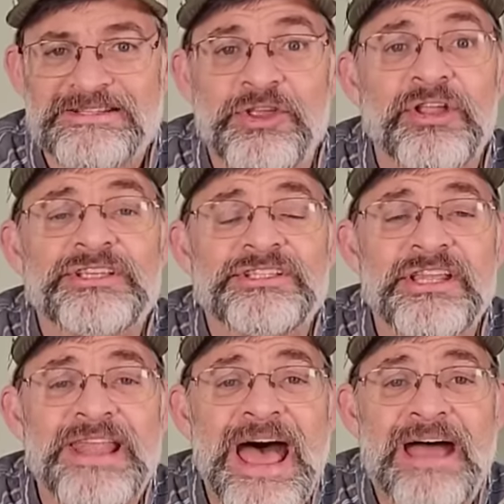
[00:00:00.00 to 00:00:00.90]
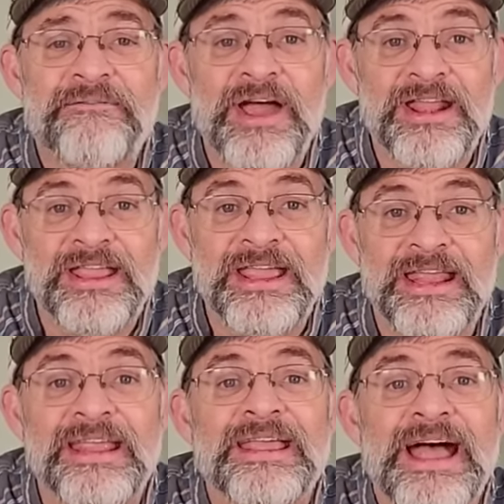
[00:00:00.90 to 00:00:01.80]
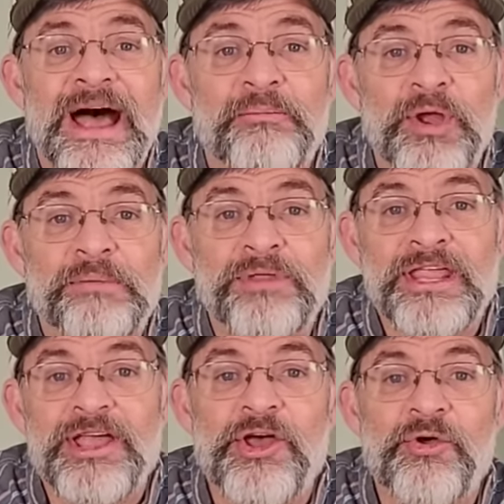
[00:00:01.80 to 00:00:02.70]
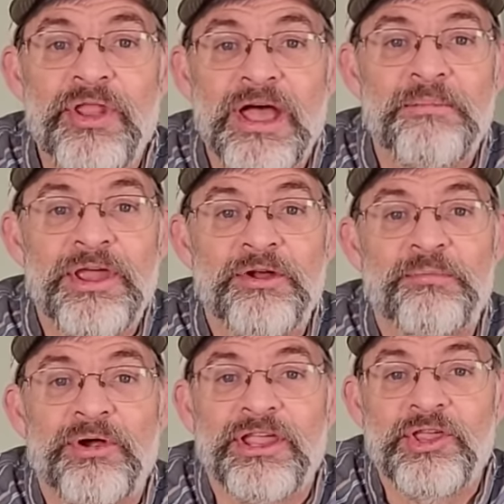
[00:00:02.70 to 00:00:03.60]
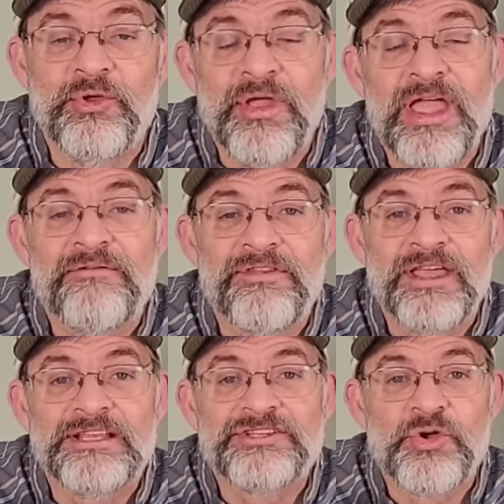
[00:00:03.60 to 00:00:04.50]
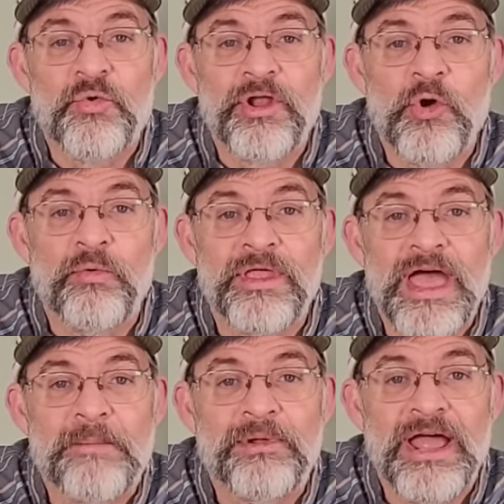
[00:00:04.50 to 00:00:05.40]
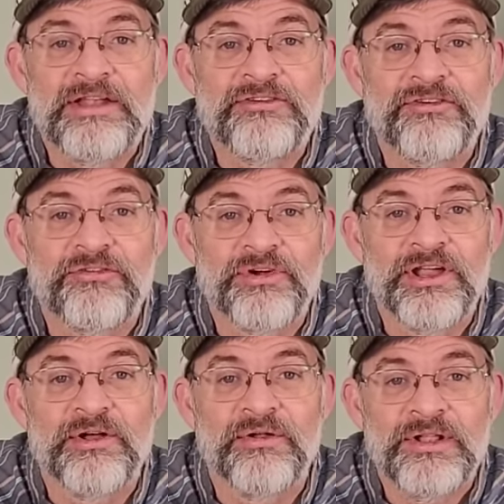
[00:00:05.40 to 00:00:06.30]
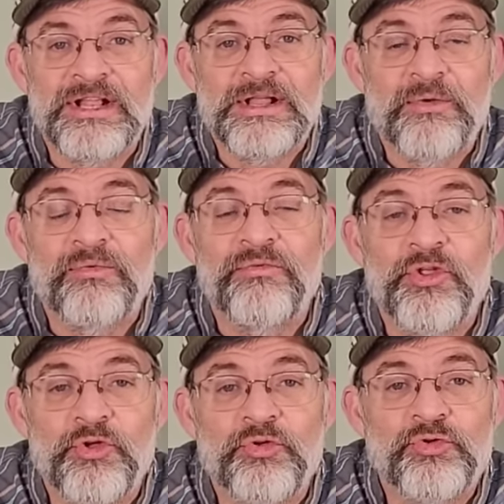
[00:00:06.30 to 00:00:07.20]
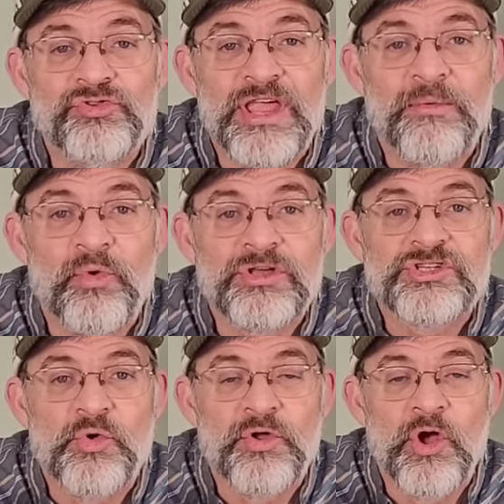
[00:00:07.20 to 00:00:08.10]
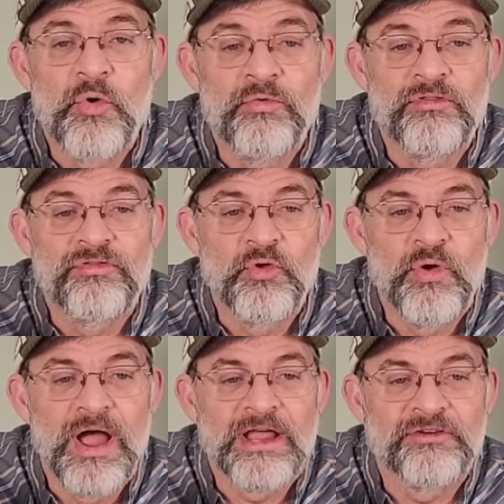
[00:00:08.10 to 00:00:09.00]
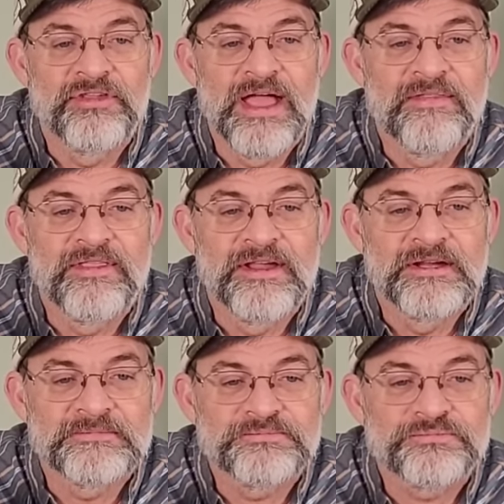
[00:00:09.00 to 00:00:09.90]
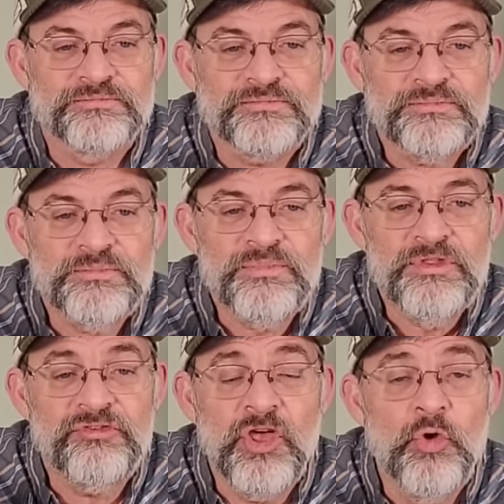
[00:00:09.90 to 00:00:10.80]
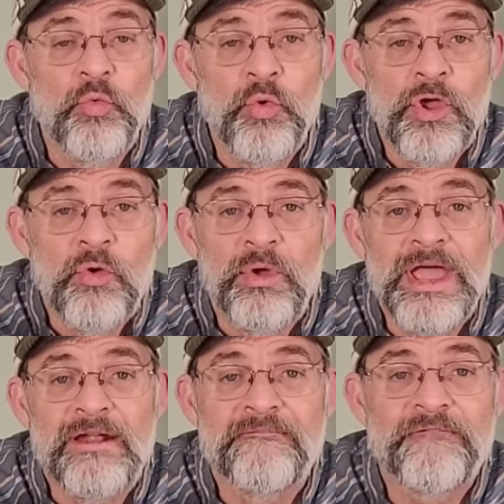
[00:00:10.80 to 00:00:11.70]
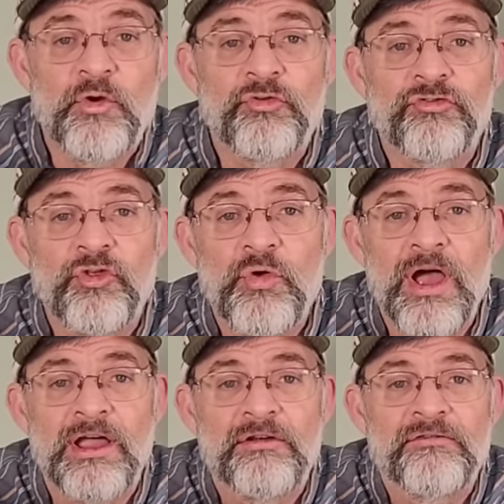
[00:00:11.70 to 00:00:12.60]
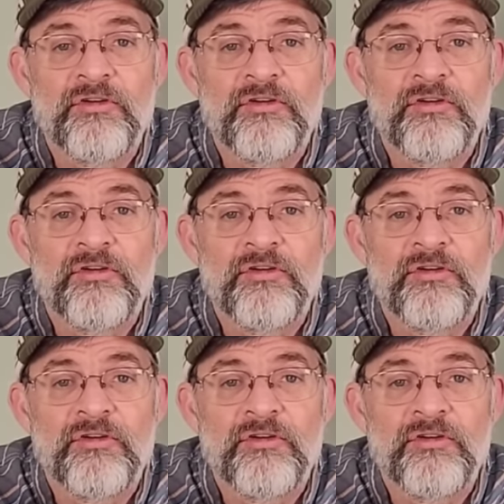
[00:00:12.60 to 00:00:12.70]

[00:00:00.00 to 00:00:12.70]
So let's dive right in. I'm Ramdino, and I'm here to bring you everything that's going on with the Appalachian Trail news and what's going on with the through hikers out there. So we had our first through hiker